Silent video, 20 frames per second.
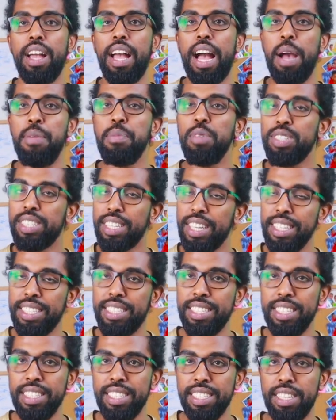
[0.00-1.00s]
I'm not
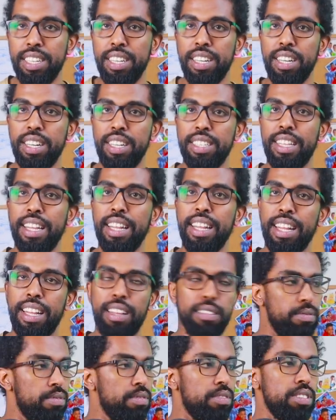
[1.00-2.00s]
getting the
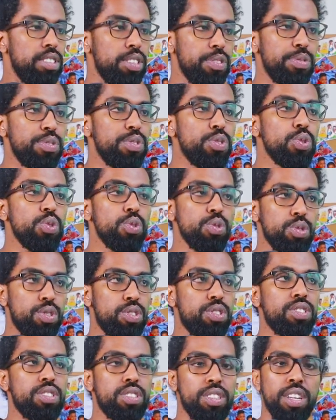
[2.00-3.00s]

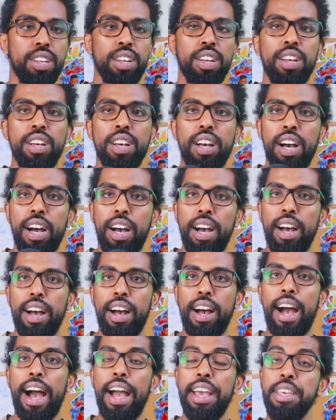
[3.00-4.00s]
views
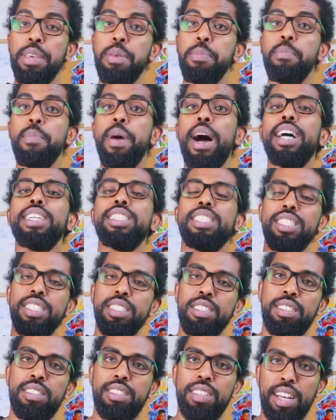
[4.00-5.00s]
I
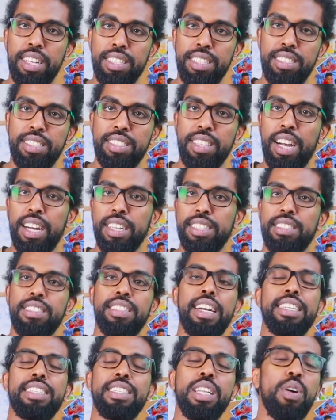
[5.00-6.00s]
imagined at the start.
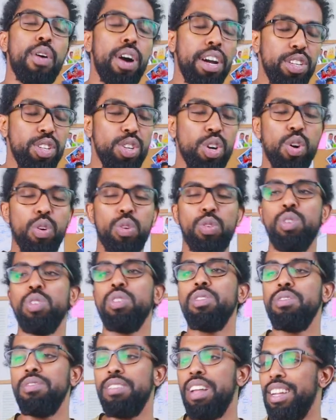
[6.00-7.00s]
Right now I know
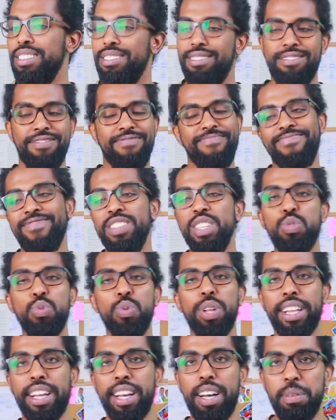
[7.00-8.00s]
that it
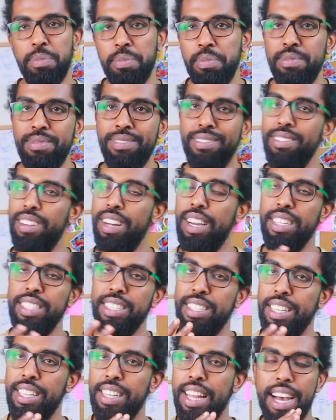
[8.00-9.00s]
will come.
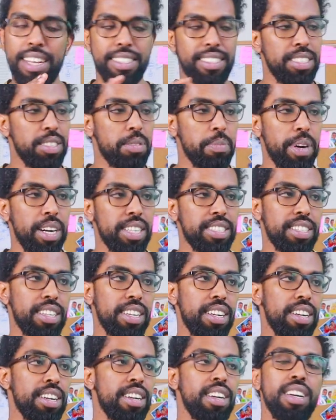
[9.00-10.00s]
It doesn't
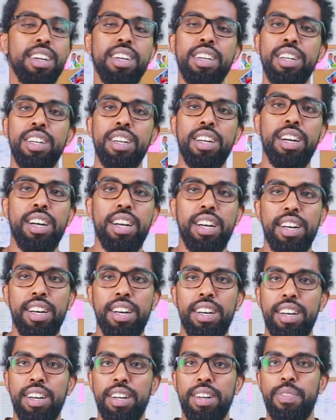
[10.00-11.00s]
matter.
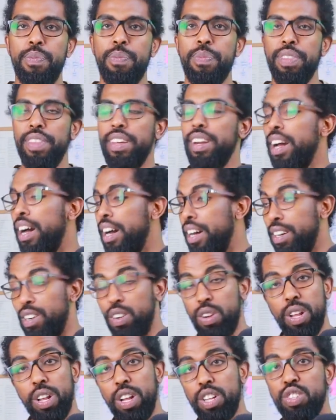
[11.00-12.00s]
There are
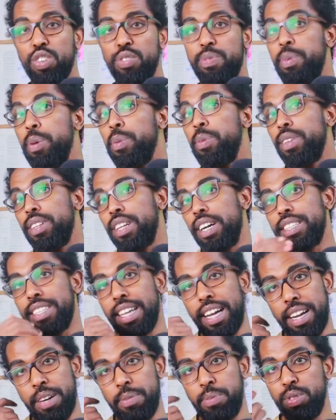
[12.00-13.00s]
a lot of people that
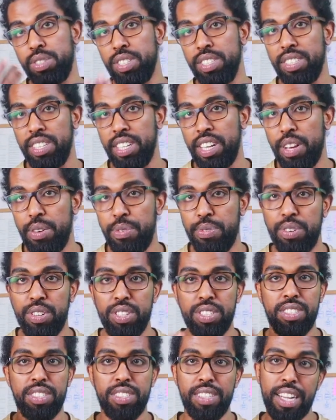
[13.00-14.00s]
are putting the
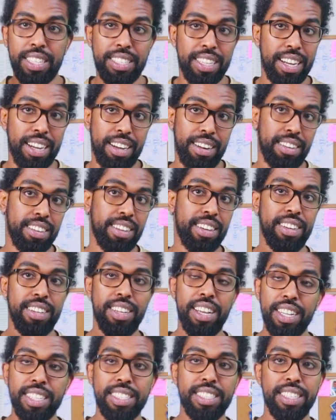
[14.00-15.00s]
efforts, that are
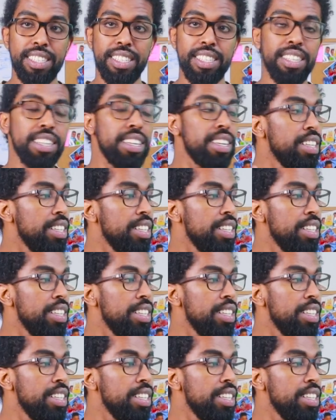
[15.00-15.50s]
creating,